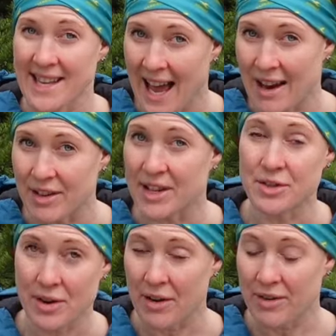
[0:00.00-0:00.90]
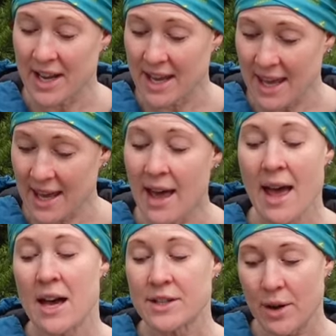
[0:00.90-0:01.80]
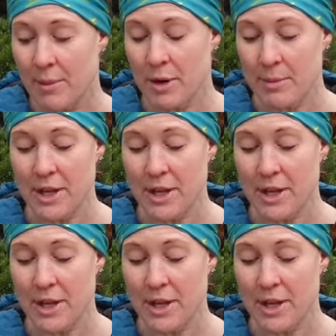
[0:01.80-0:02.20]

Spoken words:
Harrier trail running gear, so I'm going to